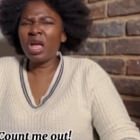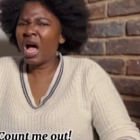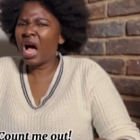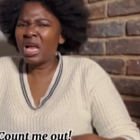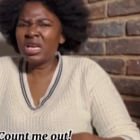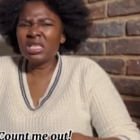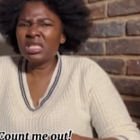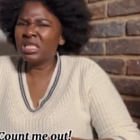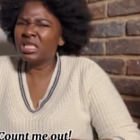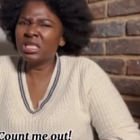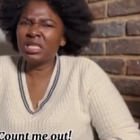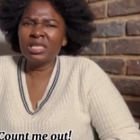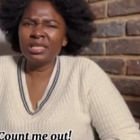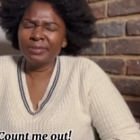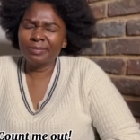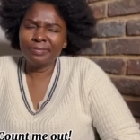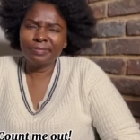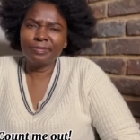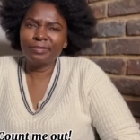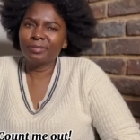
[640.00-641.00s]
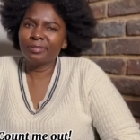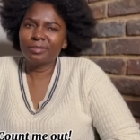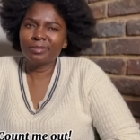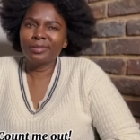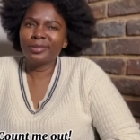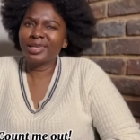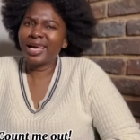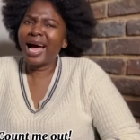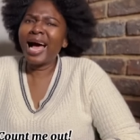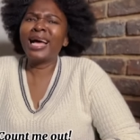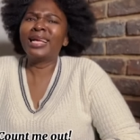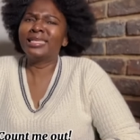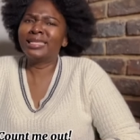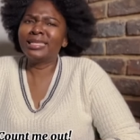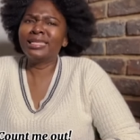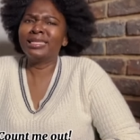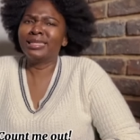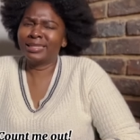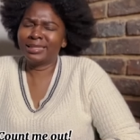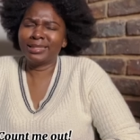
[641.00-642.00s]
and easy and
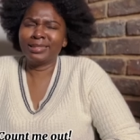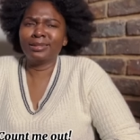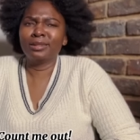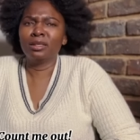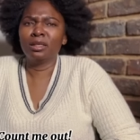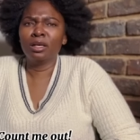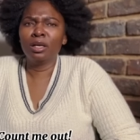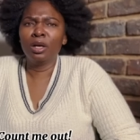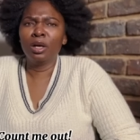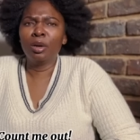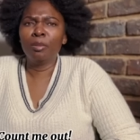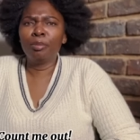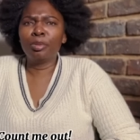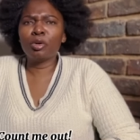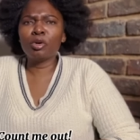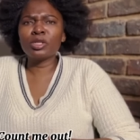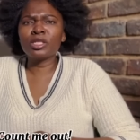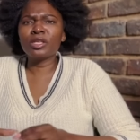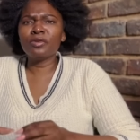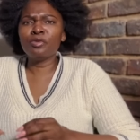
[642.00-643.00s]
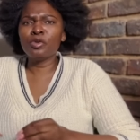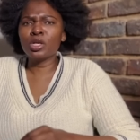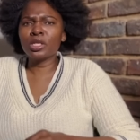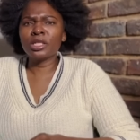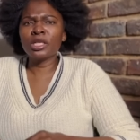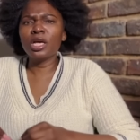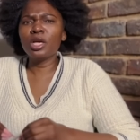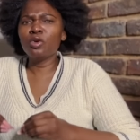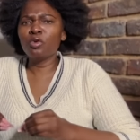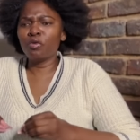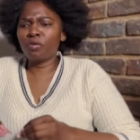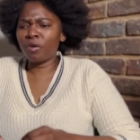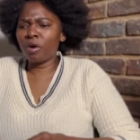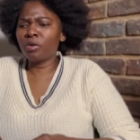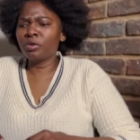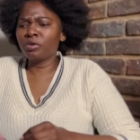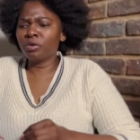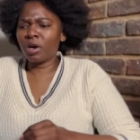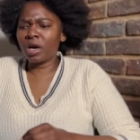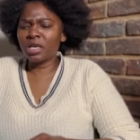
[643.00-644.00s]
easy because if you're saying you
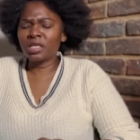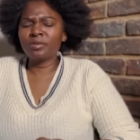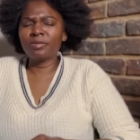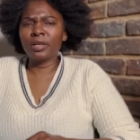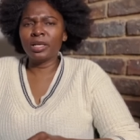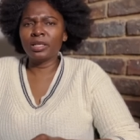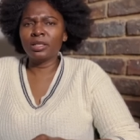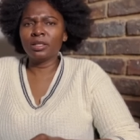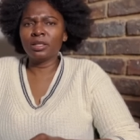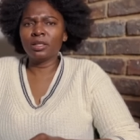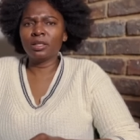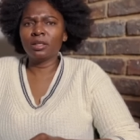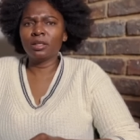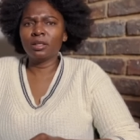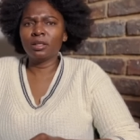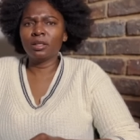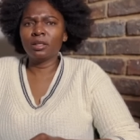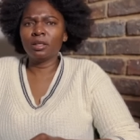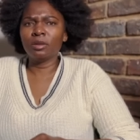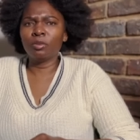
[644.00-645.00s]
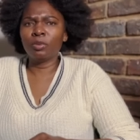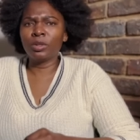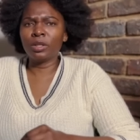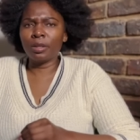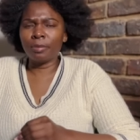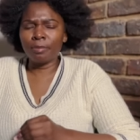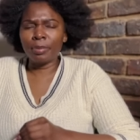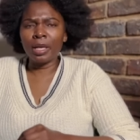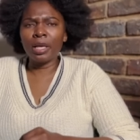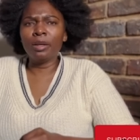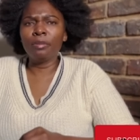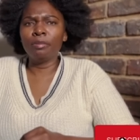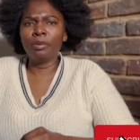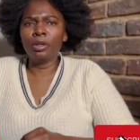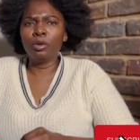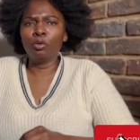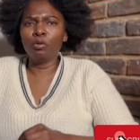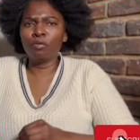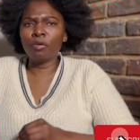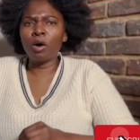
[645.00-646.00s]
found your husband with a baby,
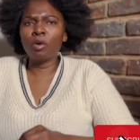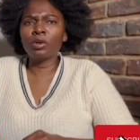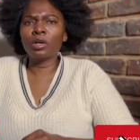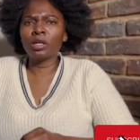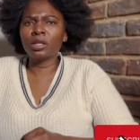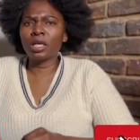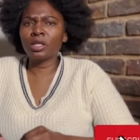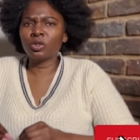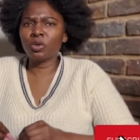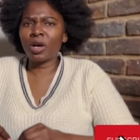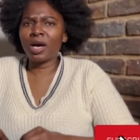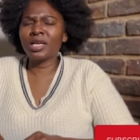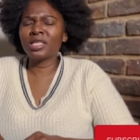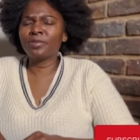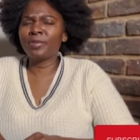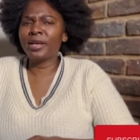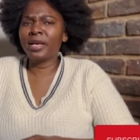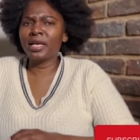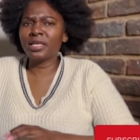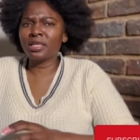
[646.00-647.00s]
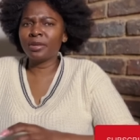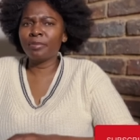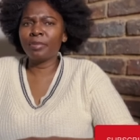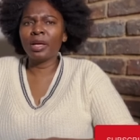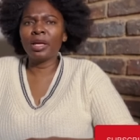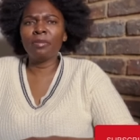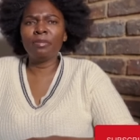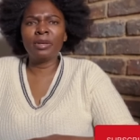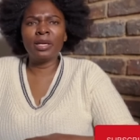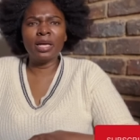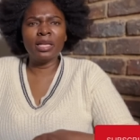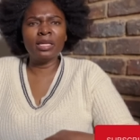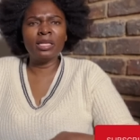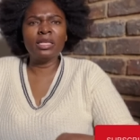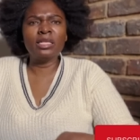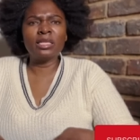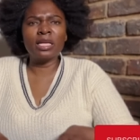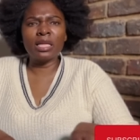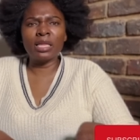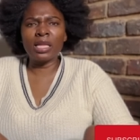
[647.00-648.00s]
you found out that your husband has a baby and
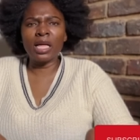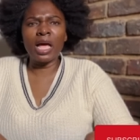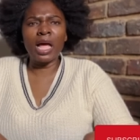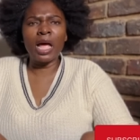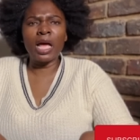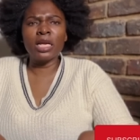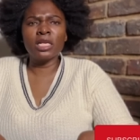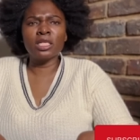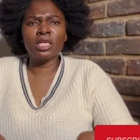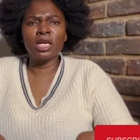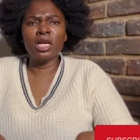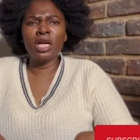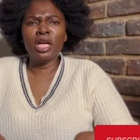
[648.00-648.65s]
this and that,